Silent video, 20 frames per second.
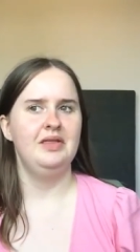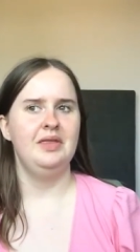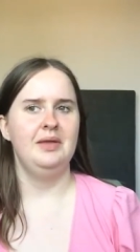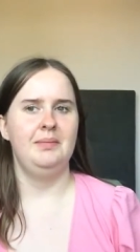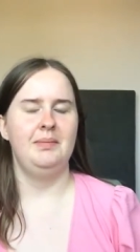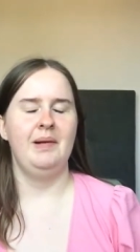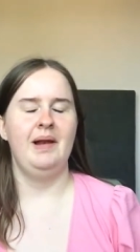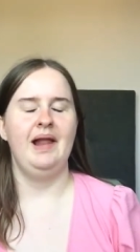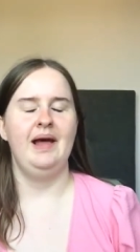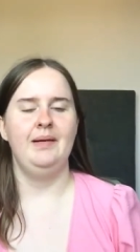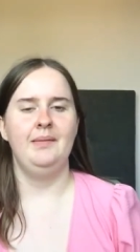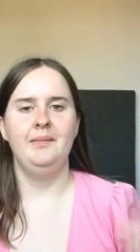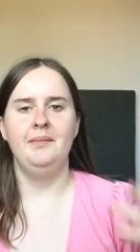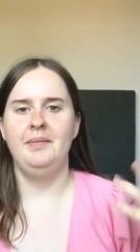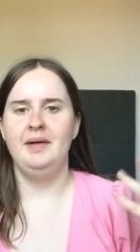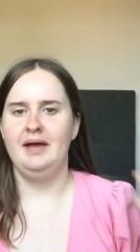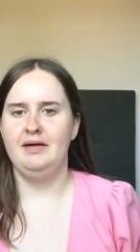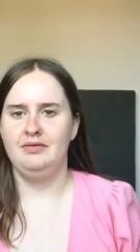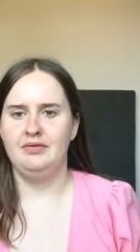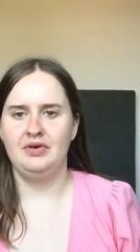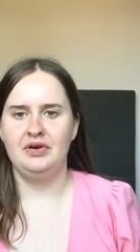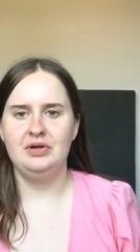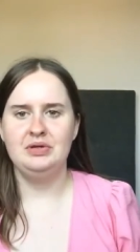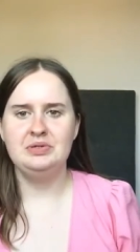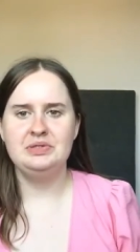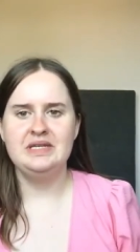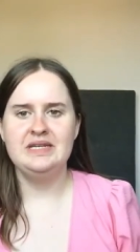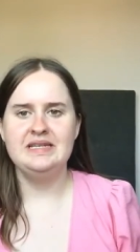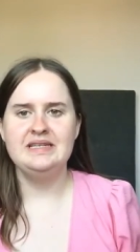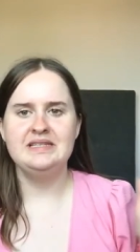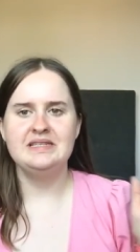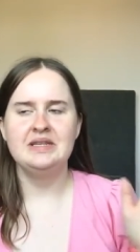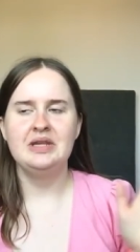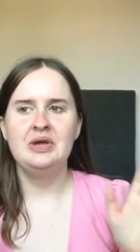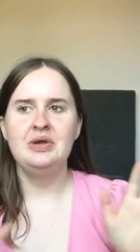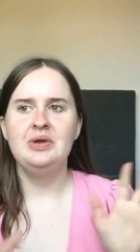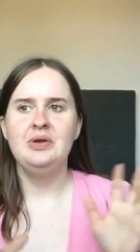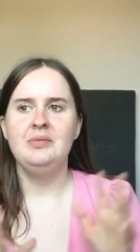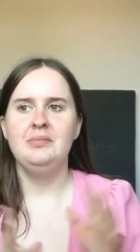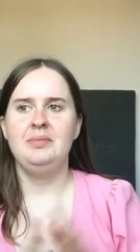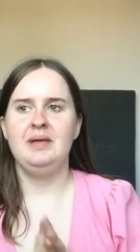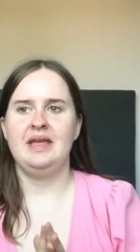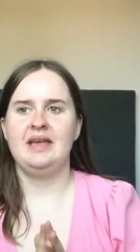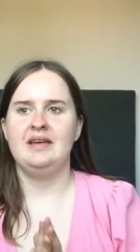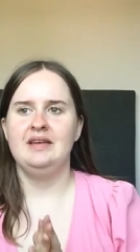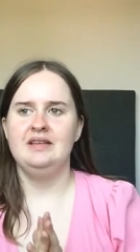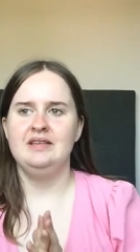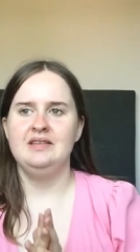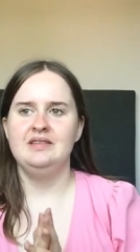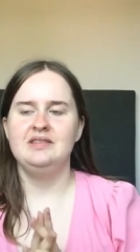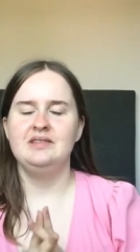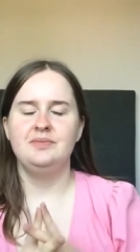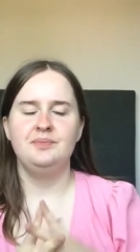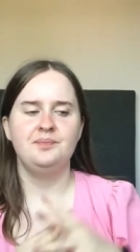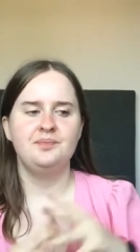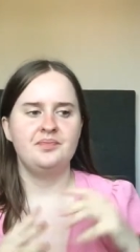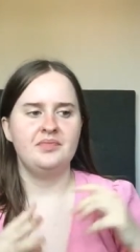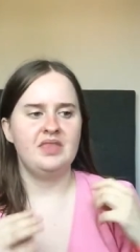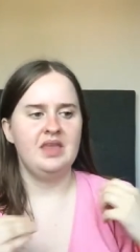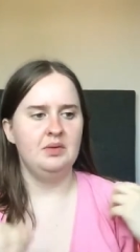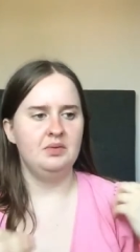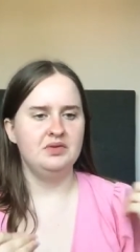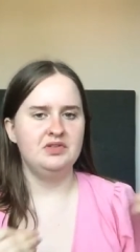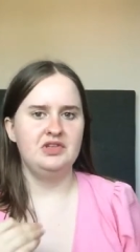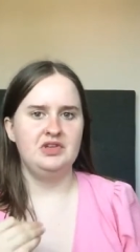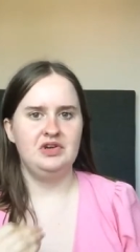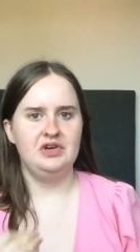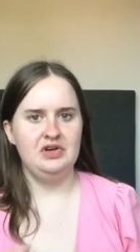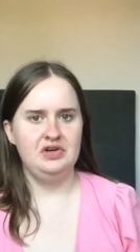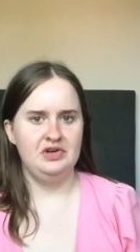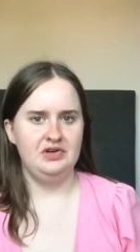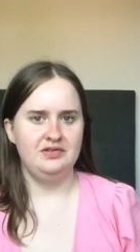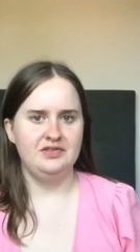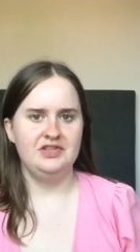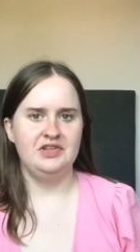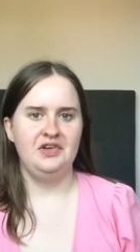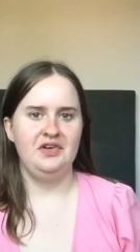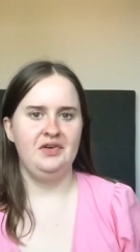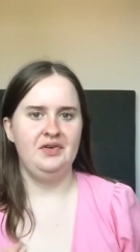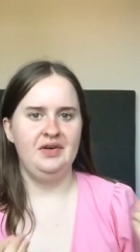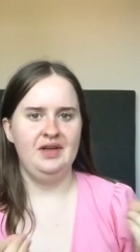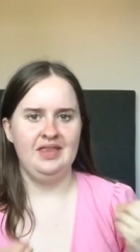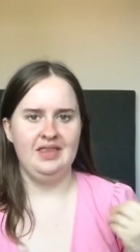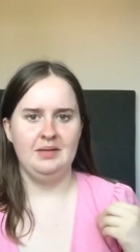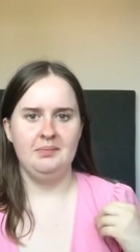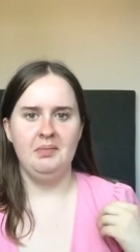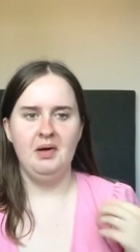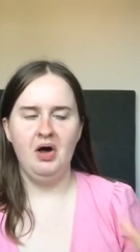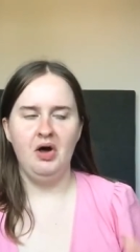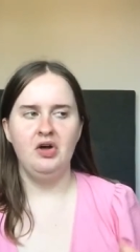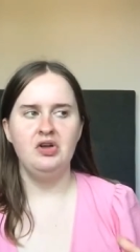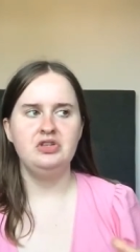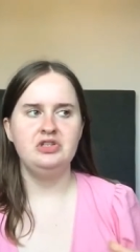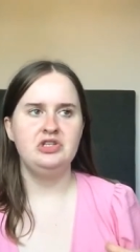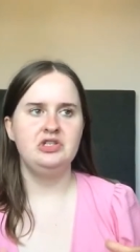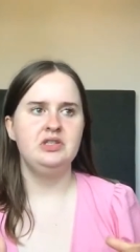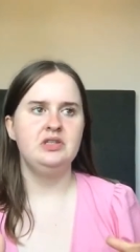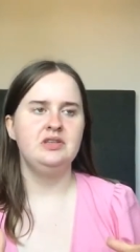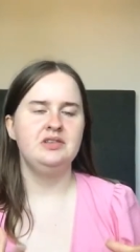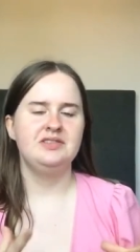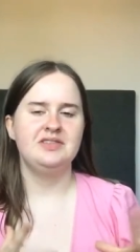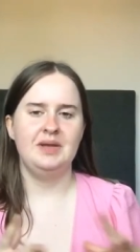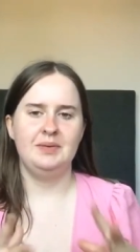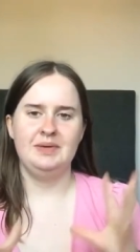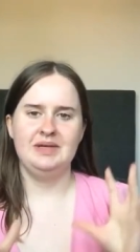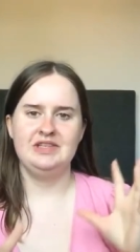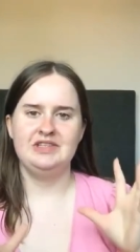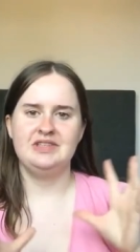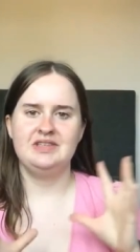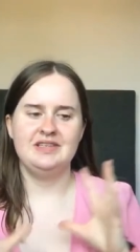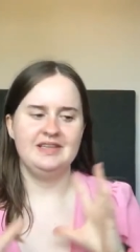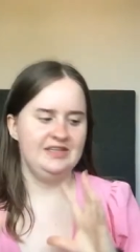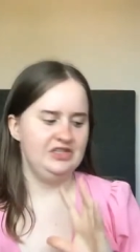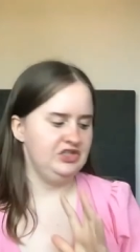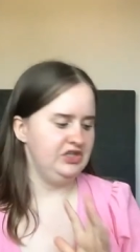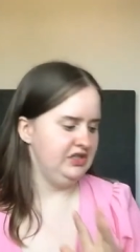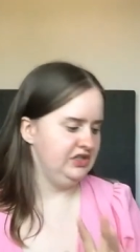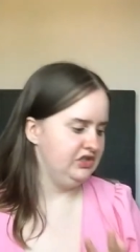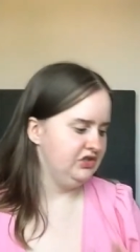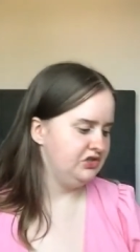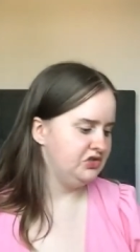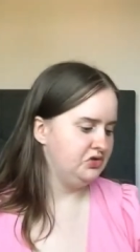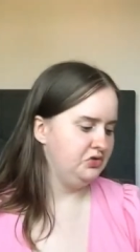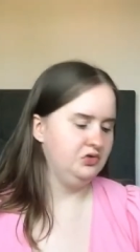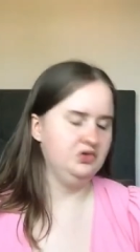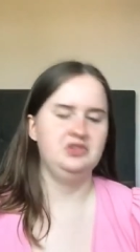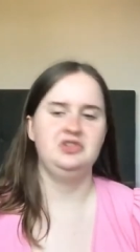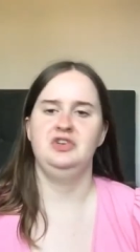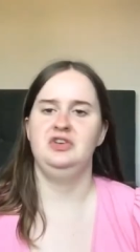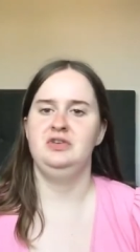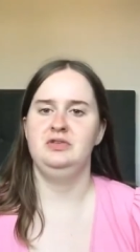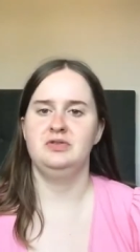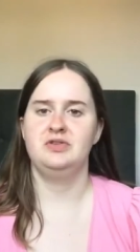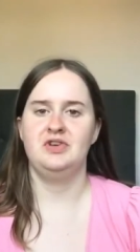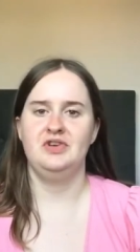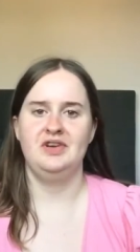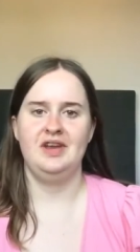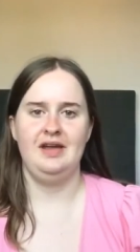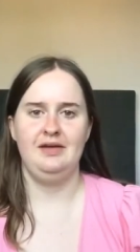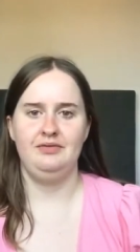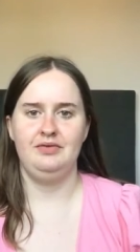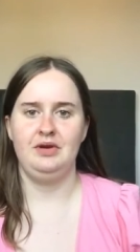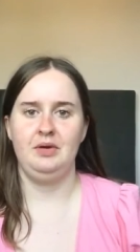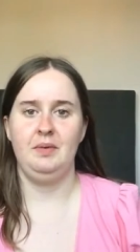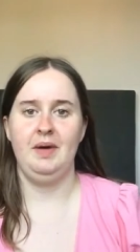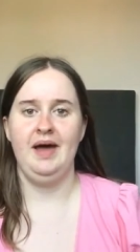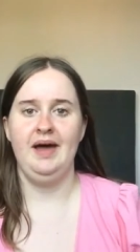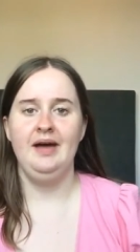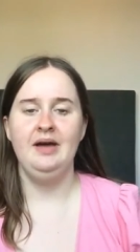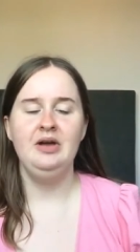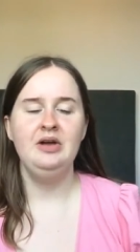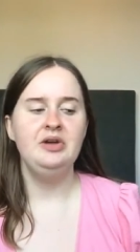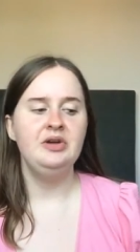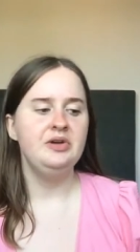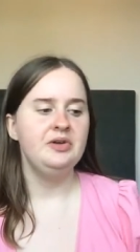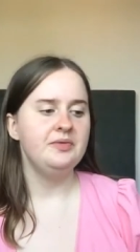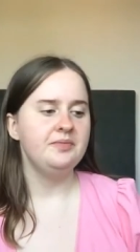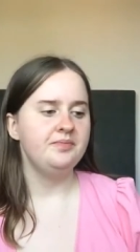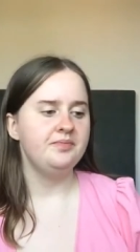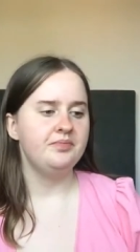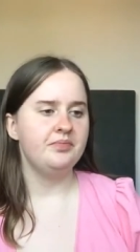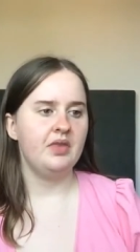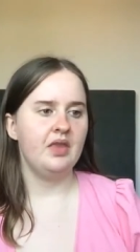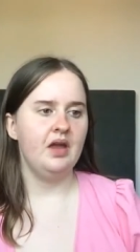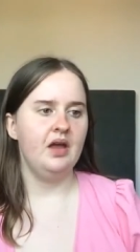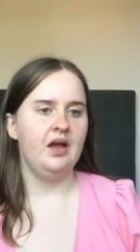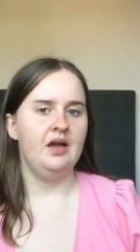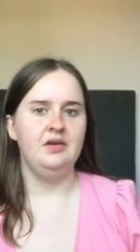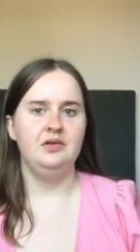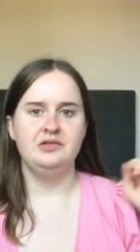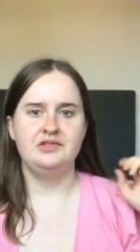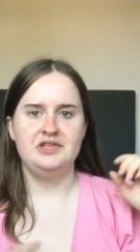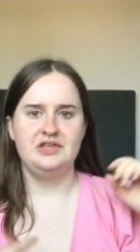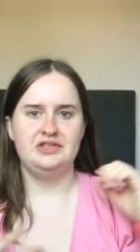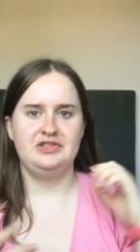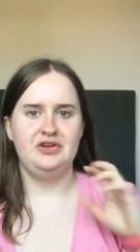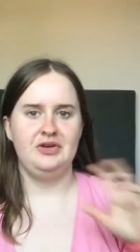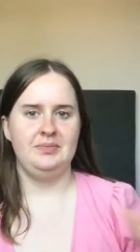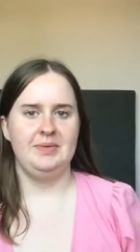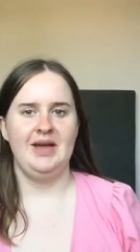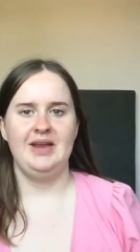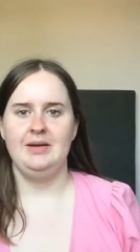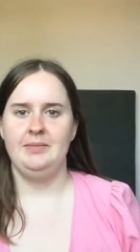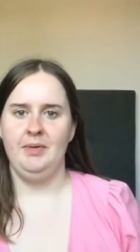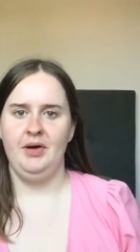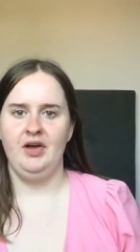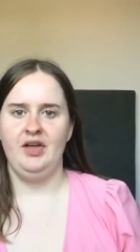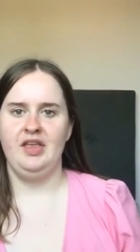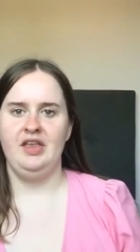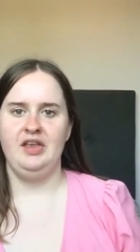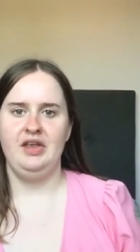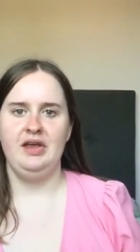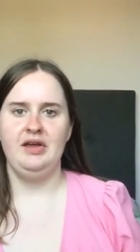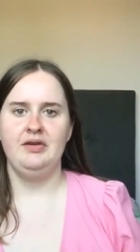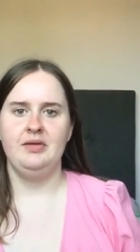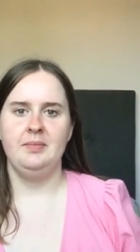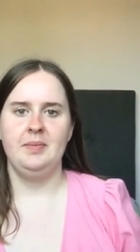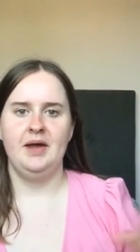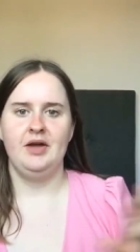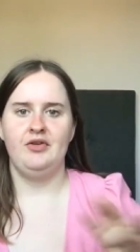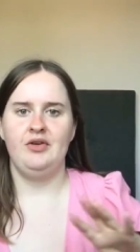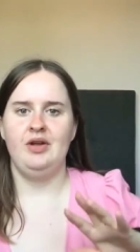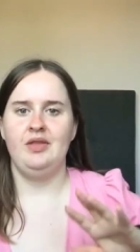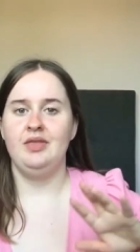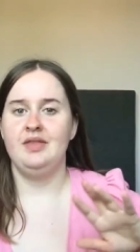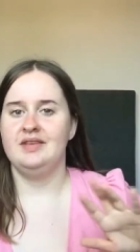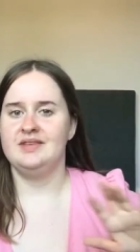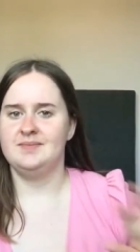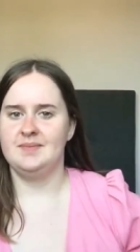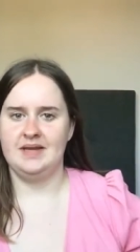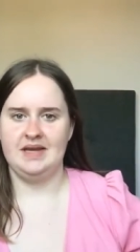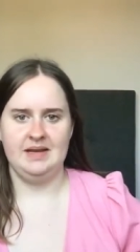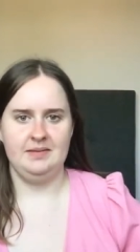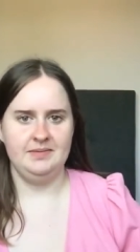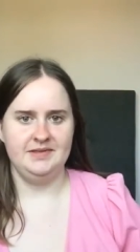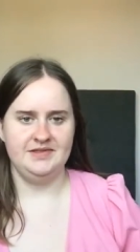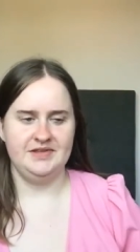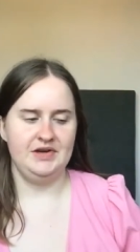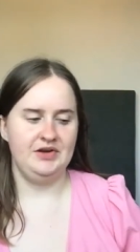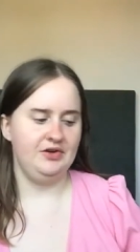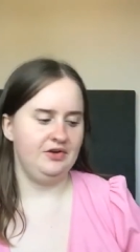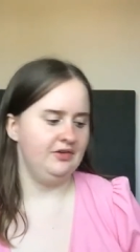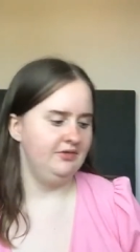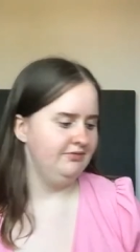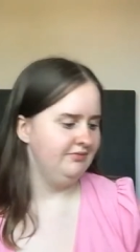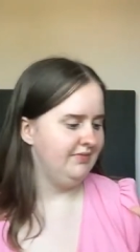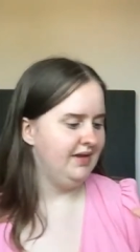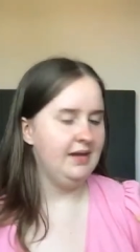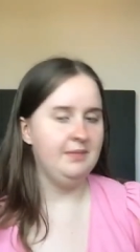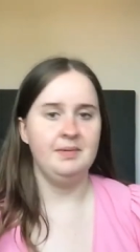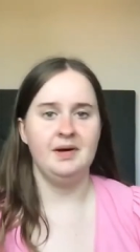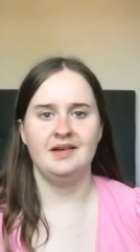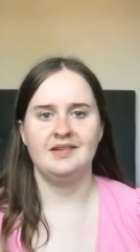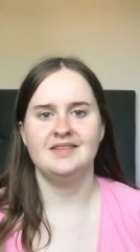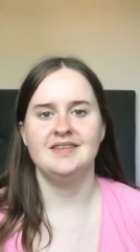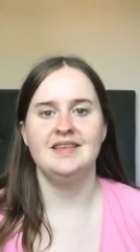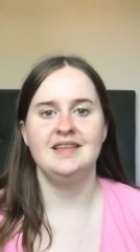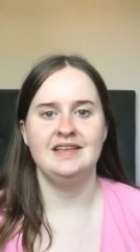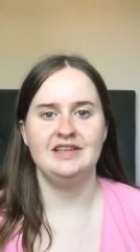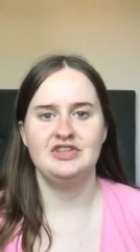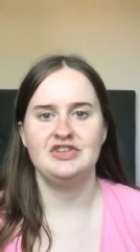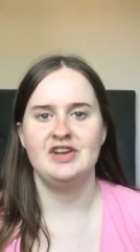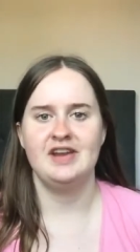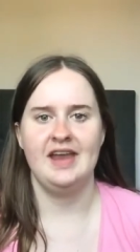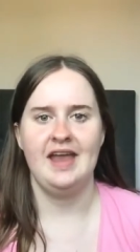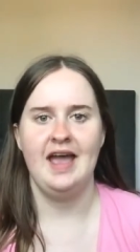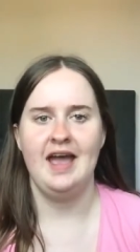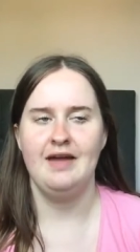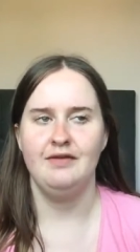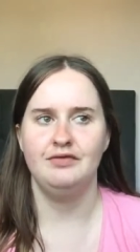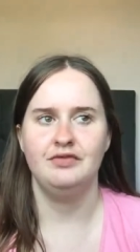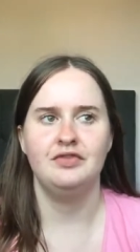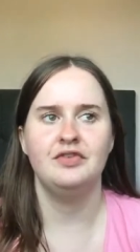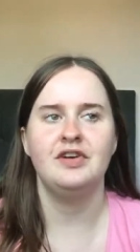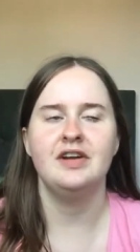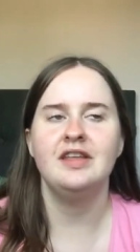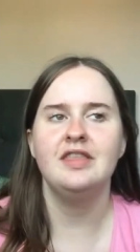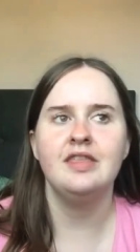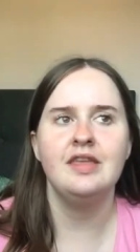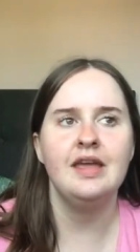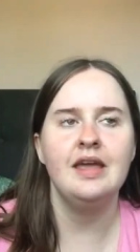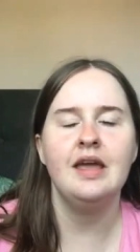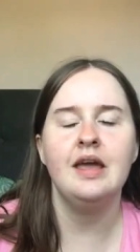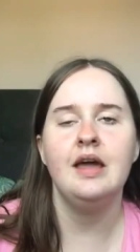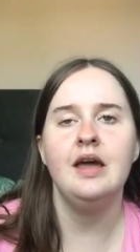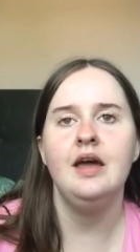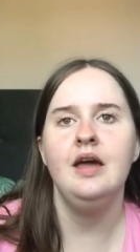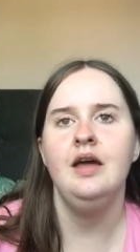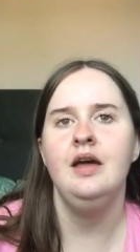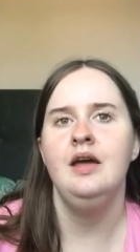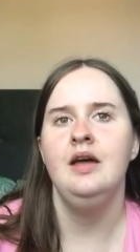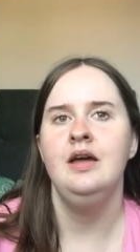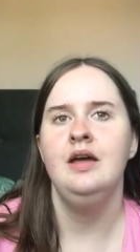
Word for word: the plant they're rooted because there wasn't enough soil in the pot so it's literally just all the soil's gone everywhere. And also sorry about any barking you hear in the background, that's my neighbour's dog he bought for literally everything.